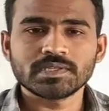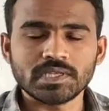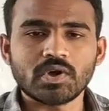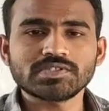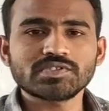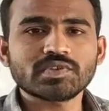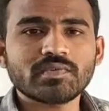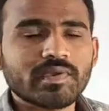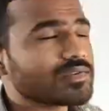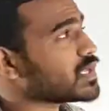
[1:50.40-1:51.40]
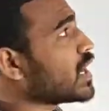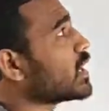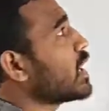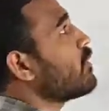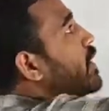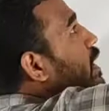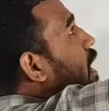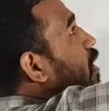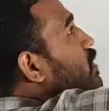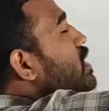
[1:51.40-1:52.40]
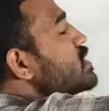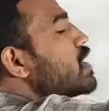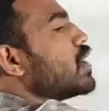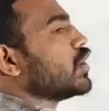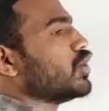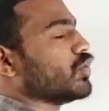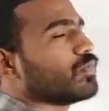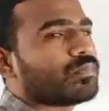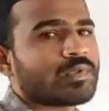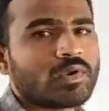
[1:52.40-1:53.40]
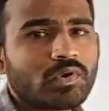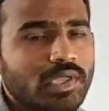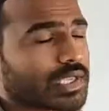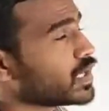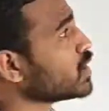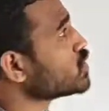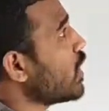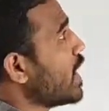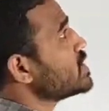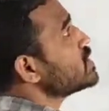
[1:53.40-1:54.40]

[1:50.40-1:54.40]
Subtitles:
The longitudinal waves are traveling along this tube. Okay, so as